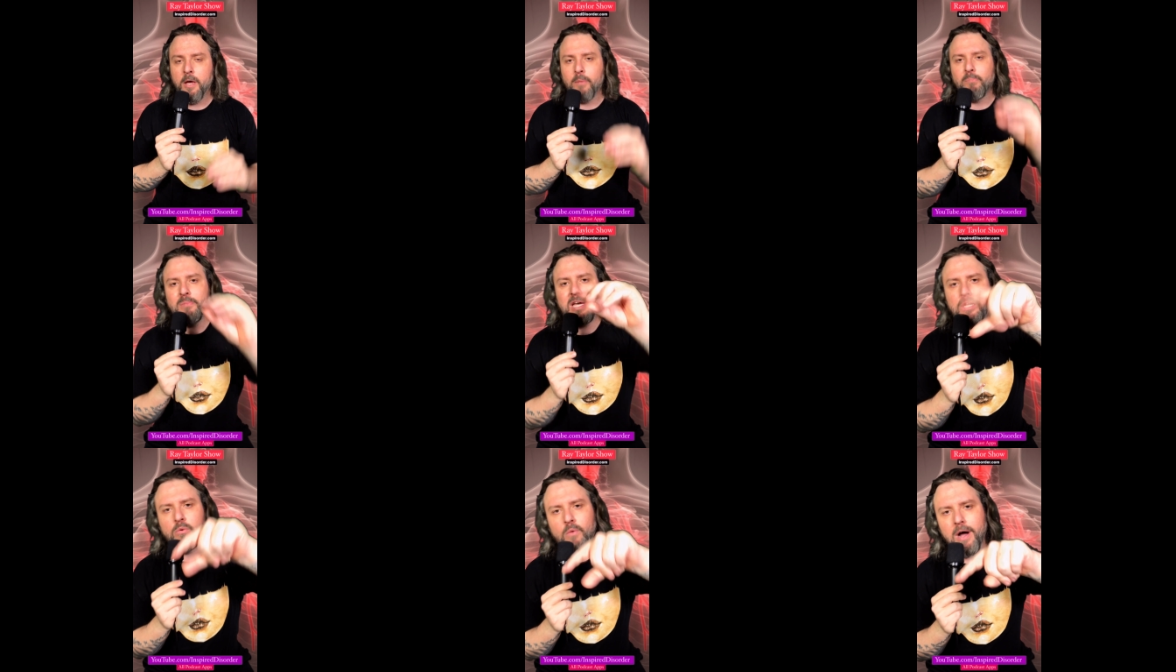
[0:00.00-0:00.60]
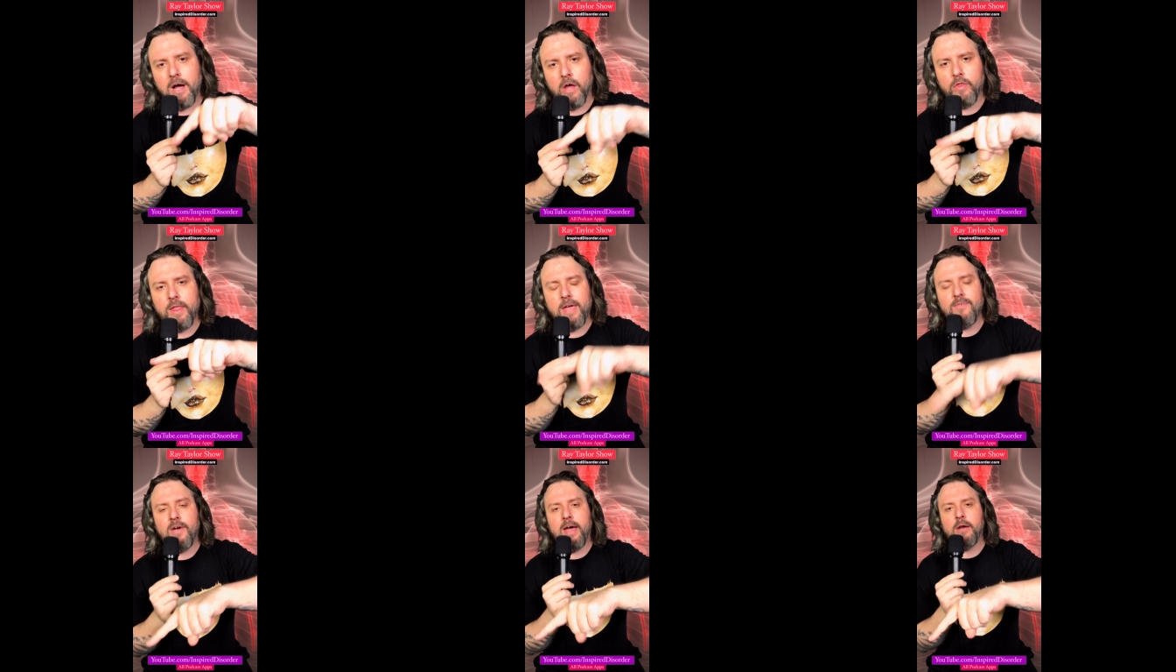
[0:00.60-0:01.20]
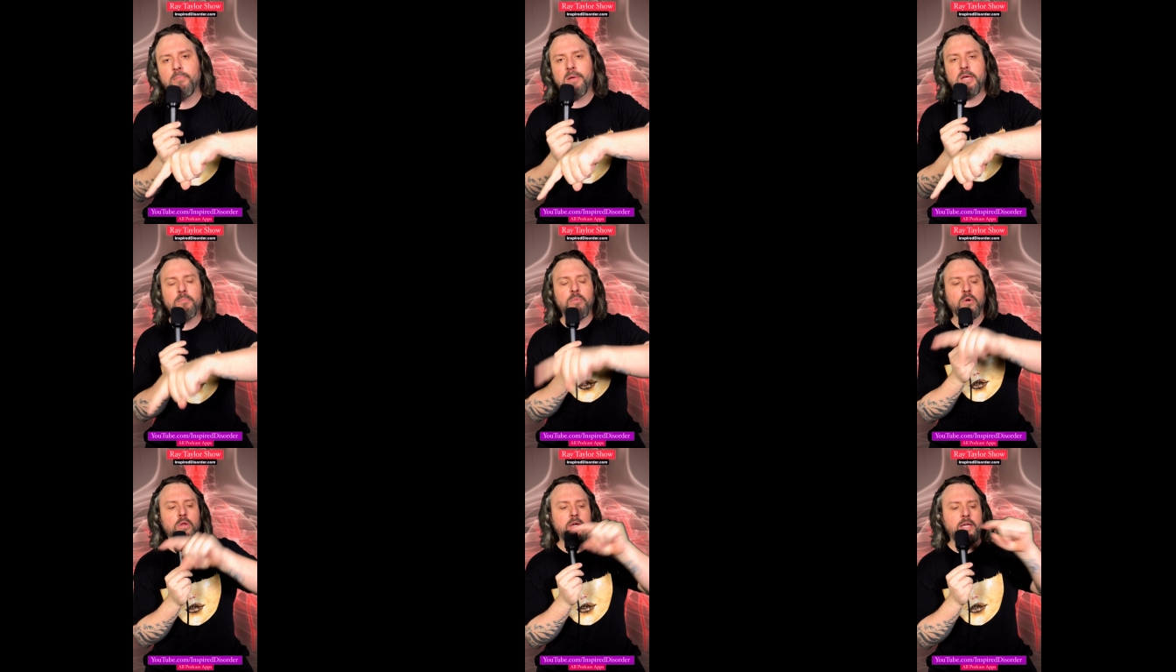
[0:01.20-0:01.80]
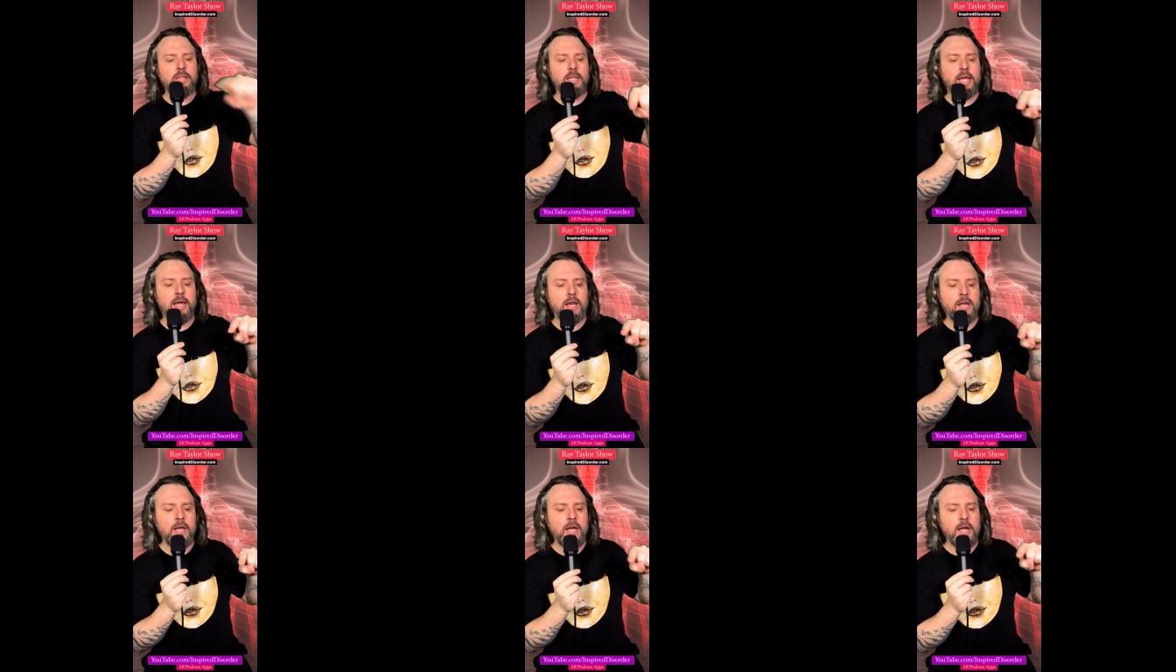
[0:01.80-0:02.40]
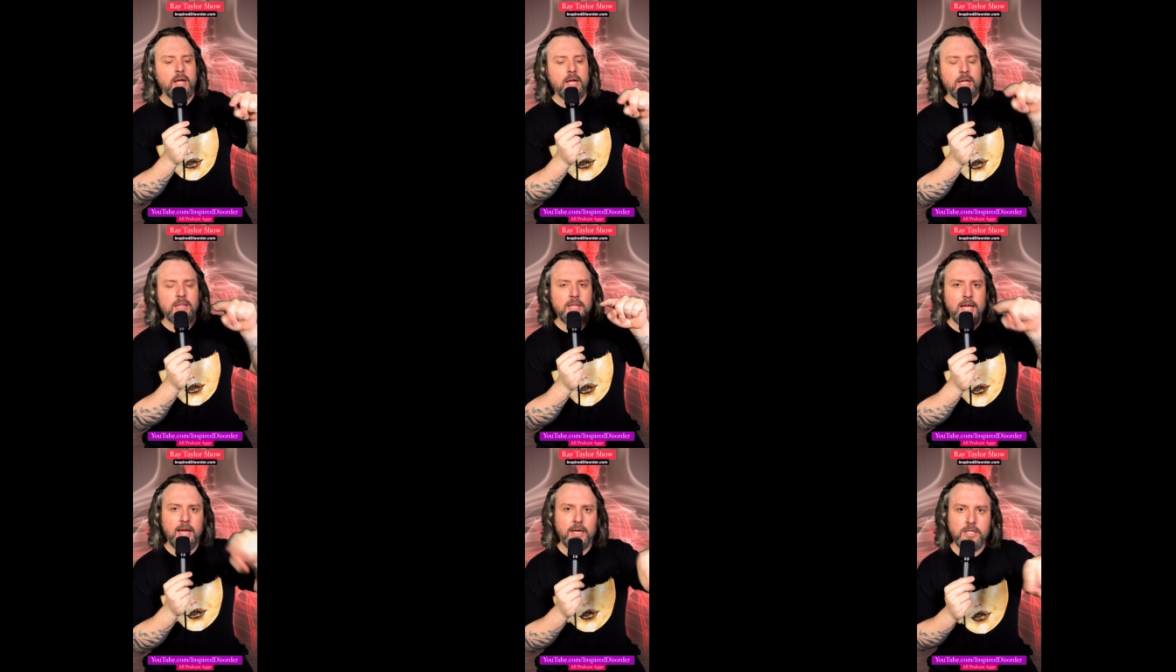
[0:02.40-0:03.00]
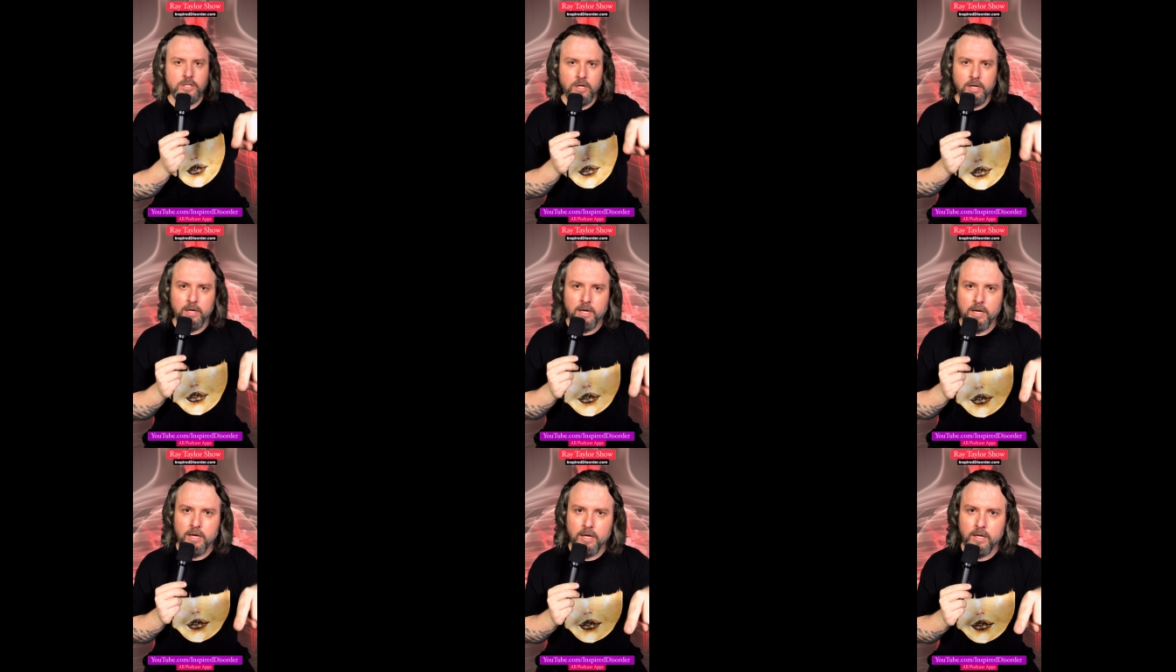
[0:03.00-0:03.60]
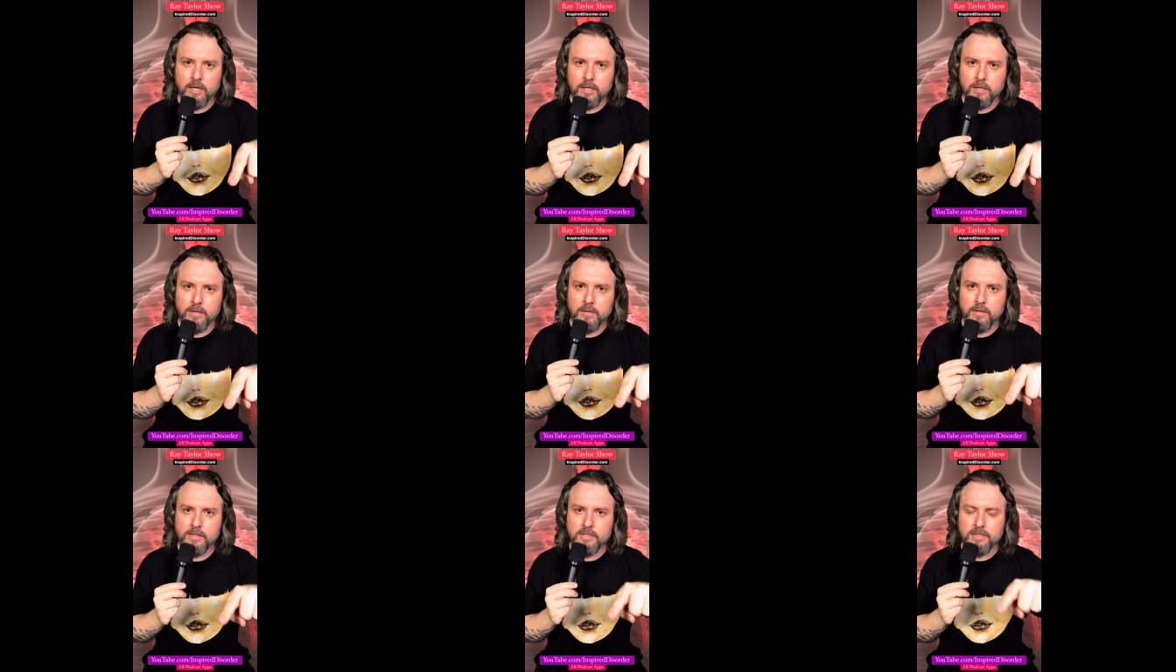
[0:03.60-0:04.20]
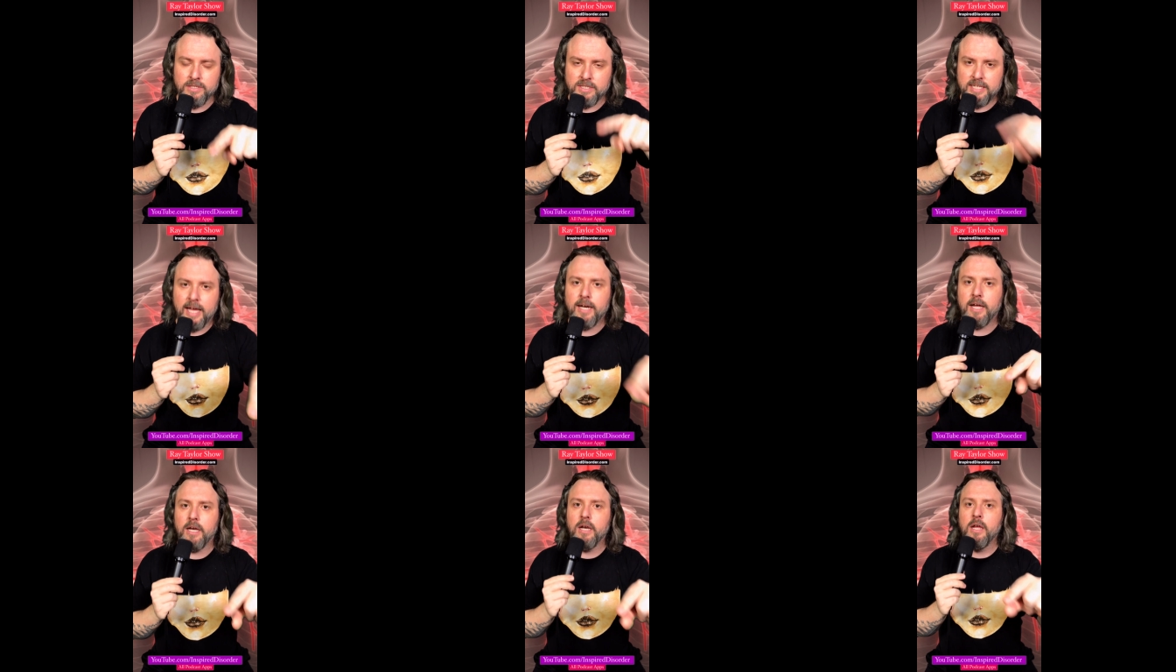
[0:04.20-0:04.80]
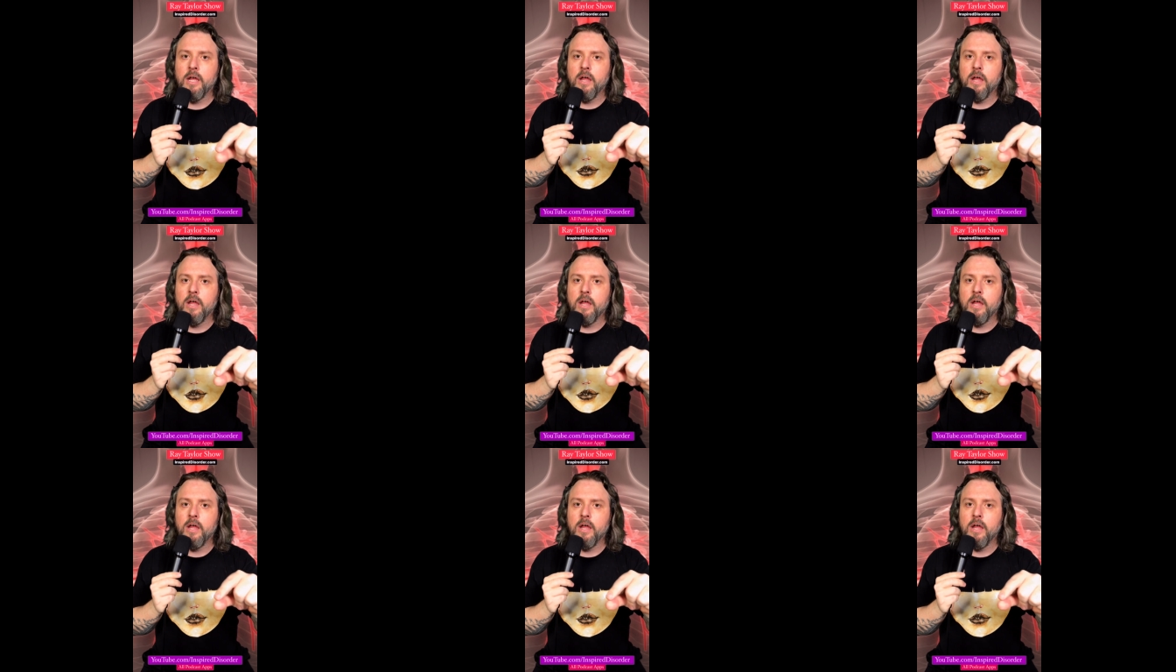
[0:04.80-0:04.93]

Meanwhile, they've had people in that in that uh, Senate